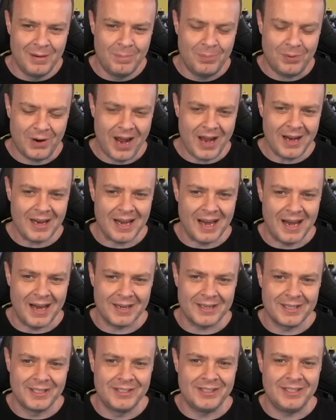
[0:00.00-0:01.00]

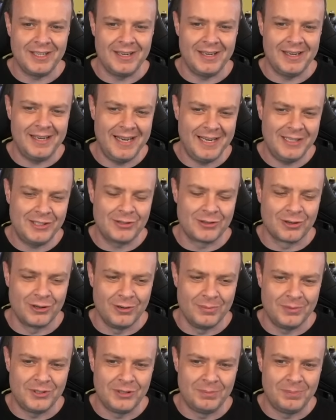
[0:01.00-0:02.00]
Braggart considered his
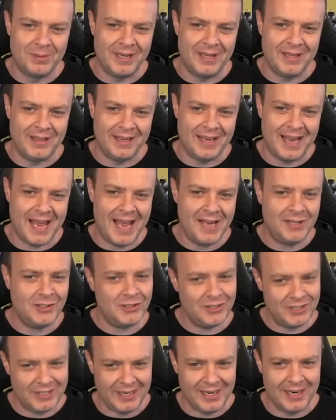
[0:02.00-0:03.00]
group to be the
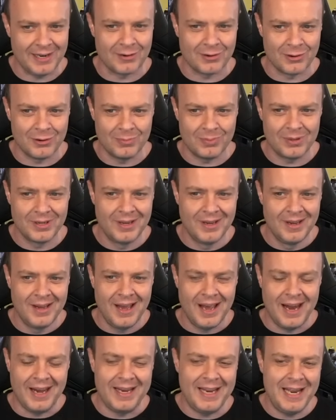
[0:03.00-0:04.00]
S-tier group,
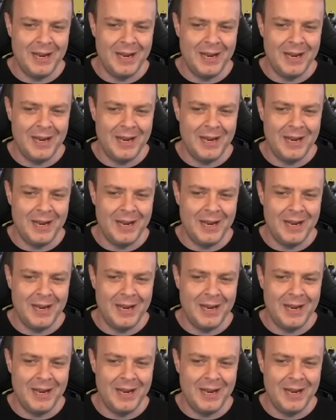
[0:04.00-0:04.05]
and